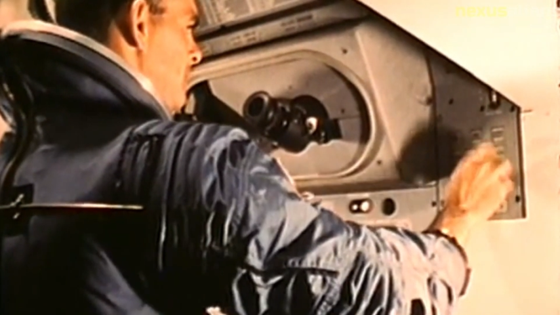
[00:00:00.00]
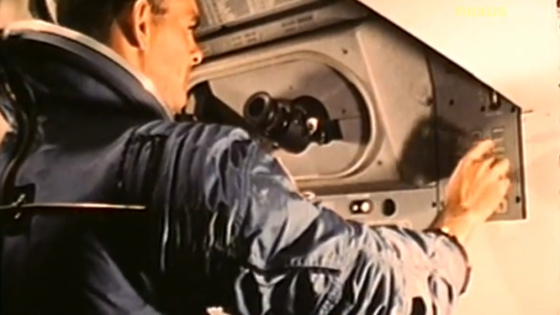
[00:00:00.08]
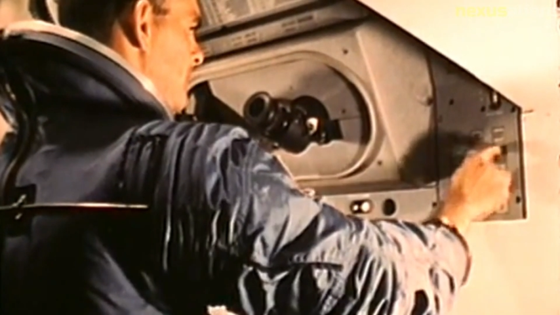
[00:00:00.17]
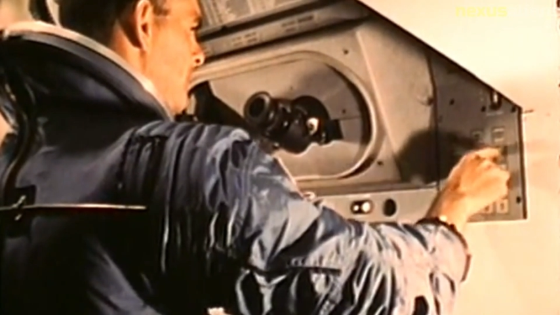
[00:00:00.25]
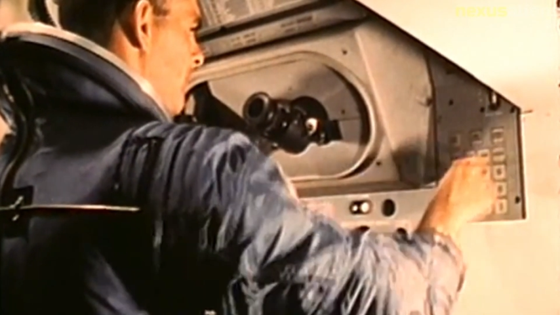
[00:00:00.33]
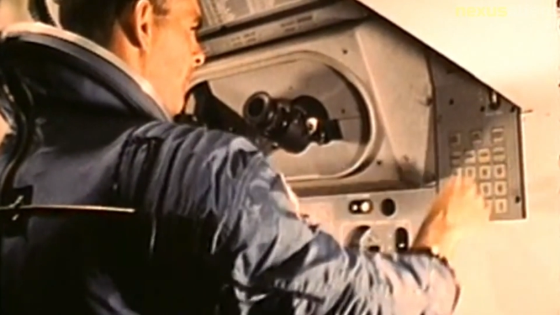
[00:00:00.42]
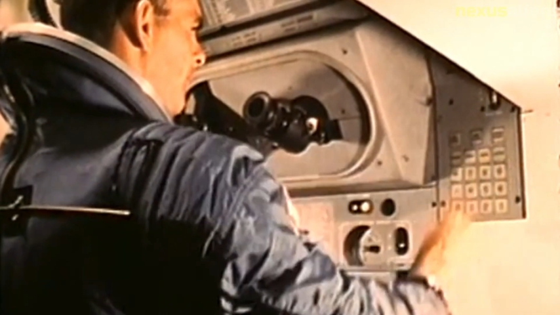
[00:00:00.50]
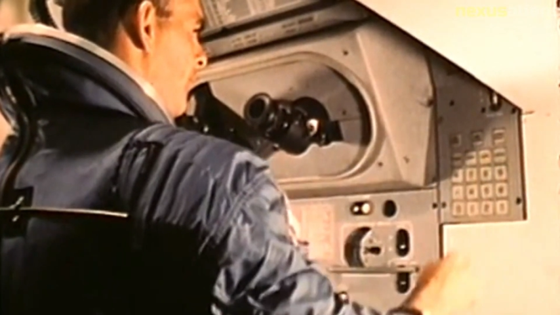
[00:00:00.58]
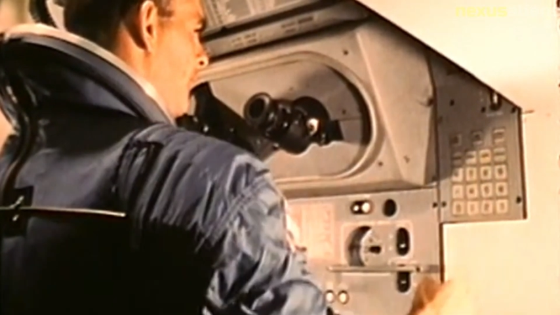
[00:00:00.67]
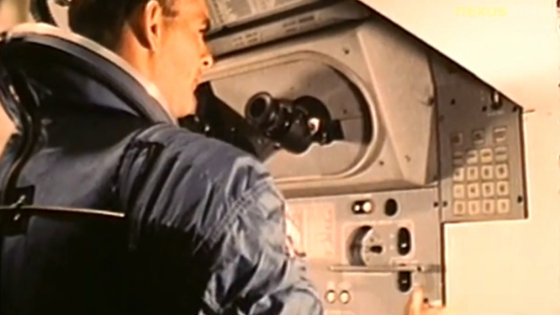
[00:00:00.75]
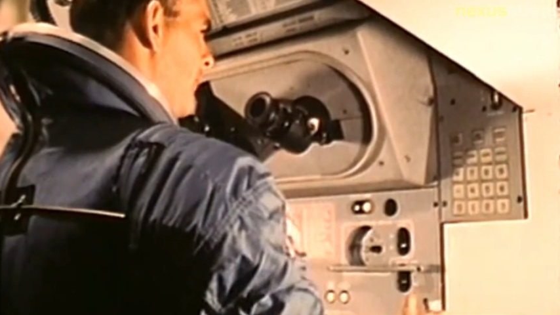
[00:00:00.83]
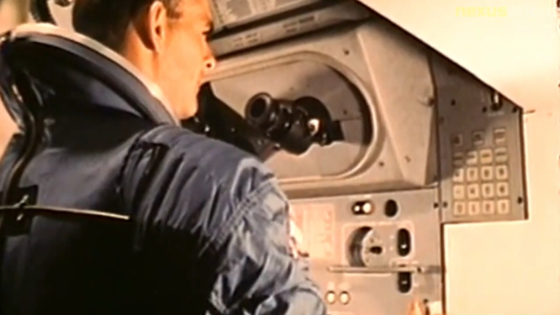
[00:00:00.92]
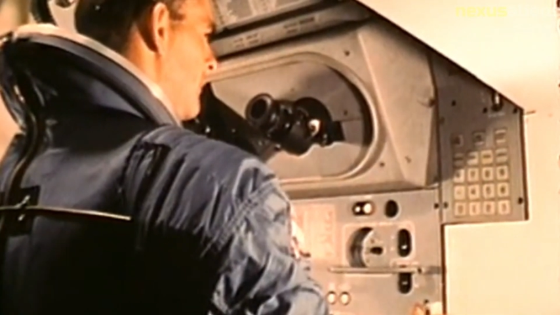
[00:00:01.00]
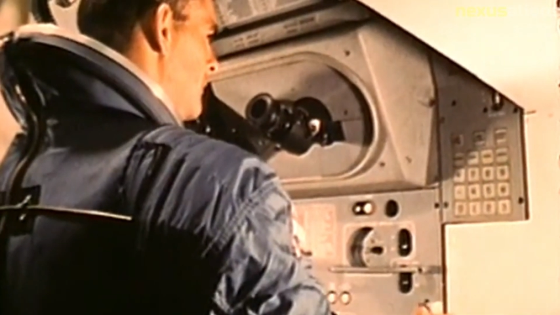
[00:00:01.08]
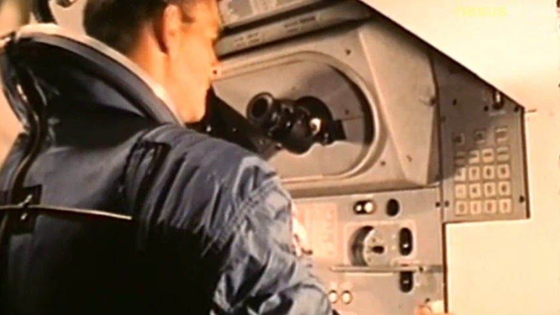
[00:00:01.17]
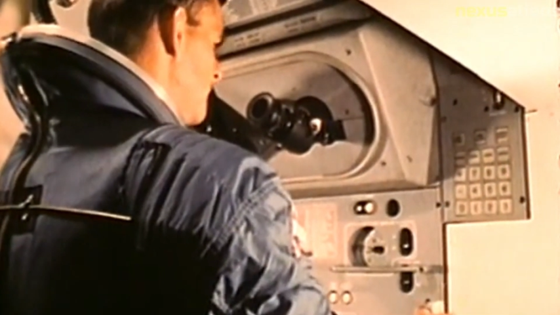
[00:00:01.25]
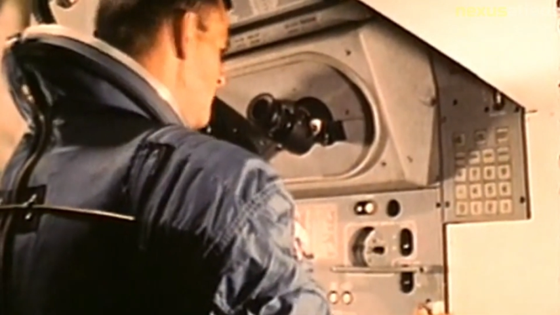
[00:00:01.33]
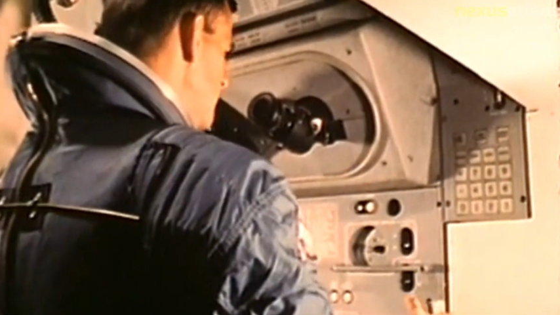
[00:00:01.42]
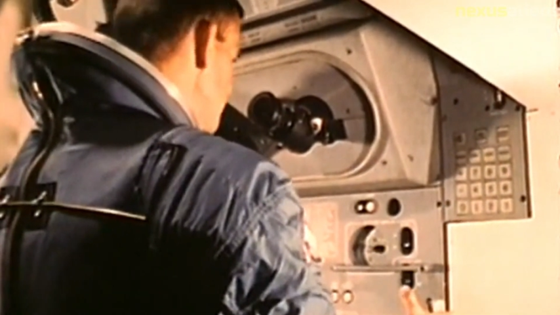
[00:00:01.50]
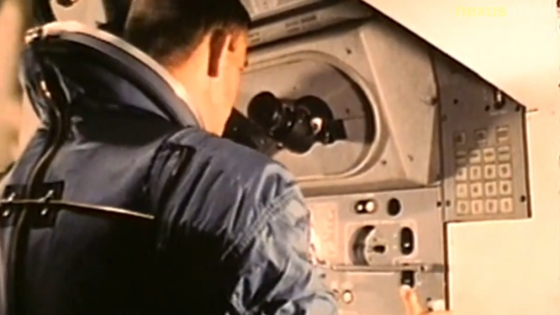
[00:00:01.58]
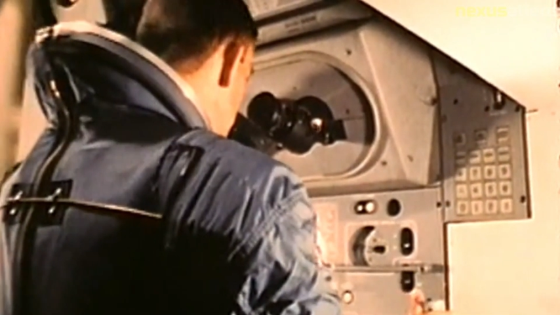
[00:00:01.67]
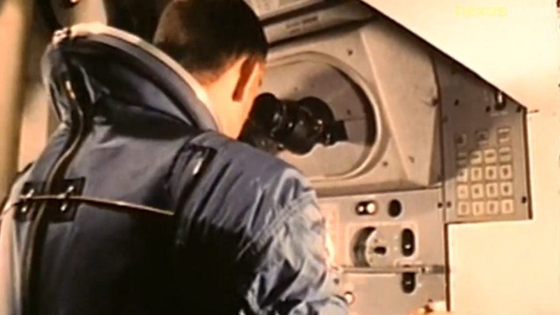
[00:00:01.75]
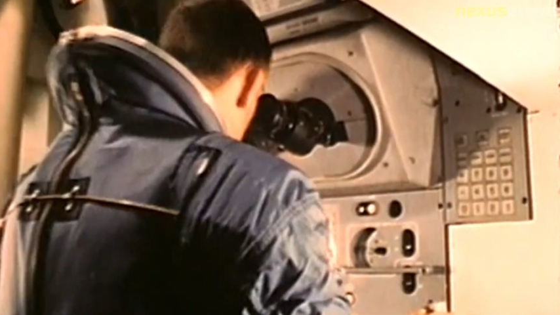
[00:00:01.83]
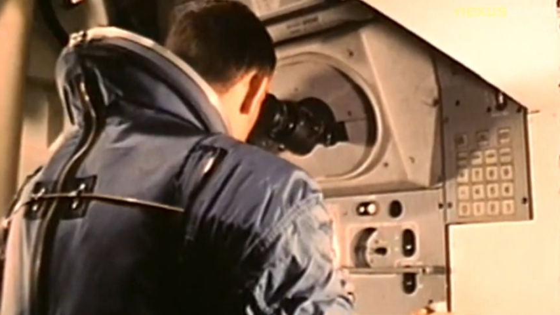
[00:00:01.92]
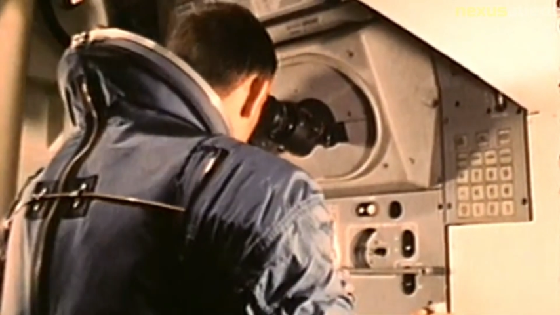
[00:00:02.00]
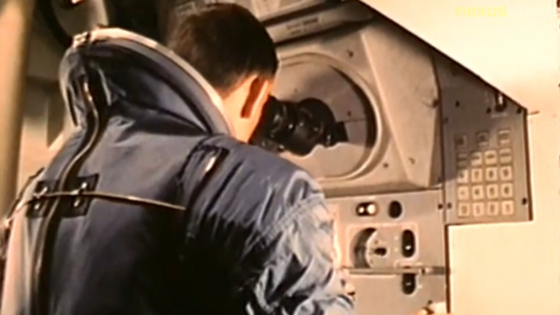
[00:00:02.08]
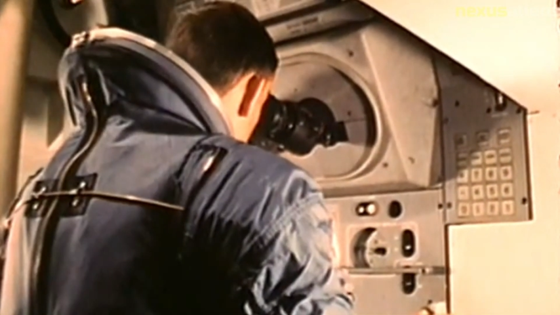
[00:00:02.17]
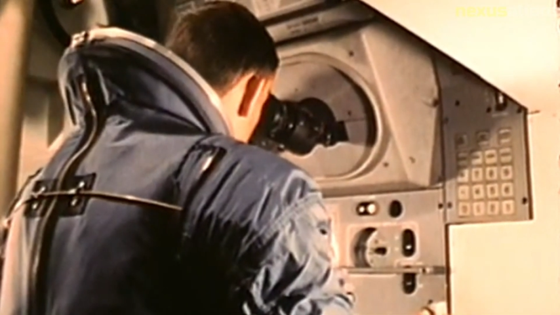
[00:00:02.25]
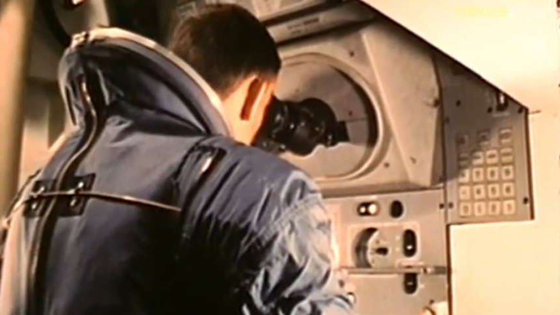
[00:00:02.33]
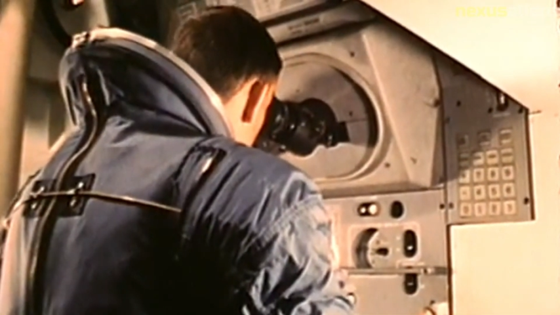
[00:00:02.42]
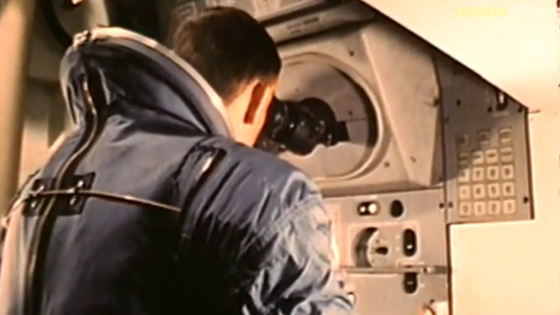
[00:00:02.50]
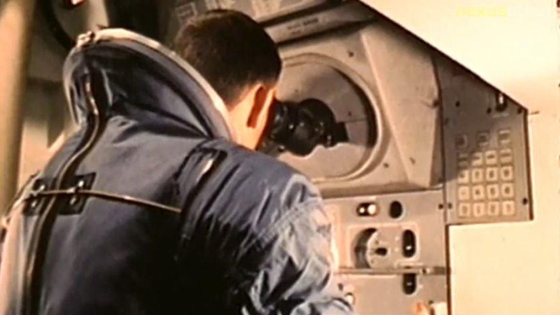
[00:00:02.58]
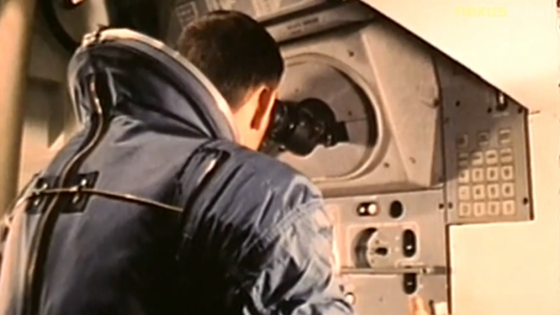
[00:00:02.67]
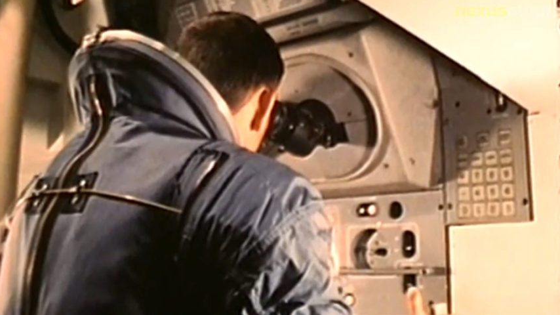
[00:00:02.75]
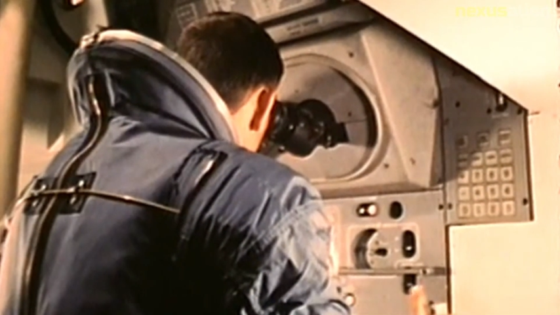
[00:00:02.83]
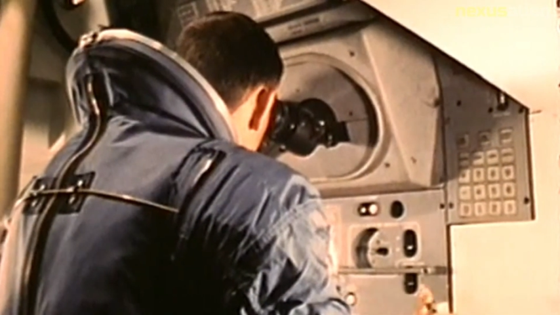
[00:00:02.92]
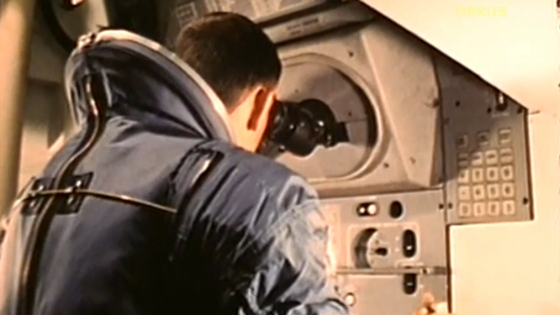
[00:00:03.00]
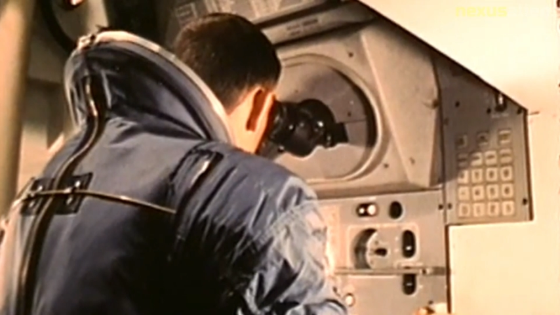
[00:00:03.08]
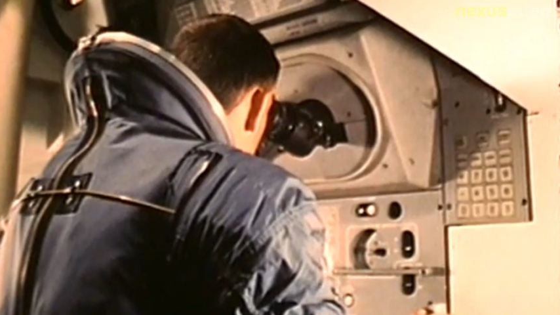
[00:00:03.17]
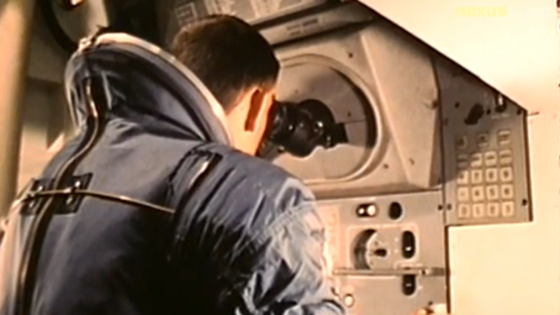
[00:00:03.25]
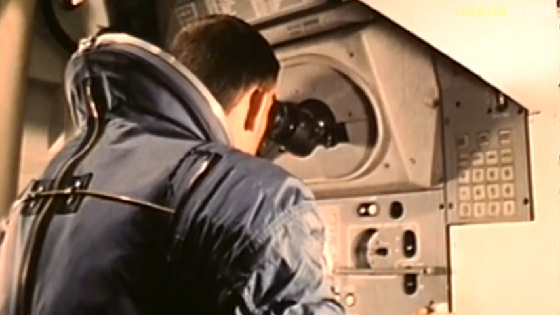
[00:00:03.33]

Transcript: [unreadable: no face in view]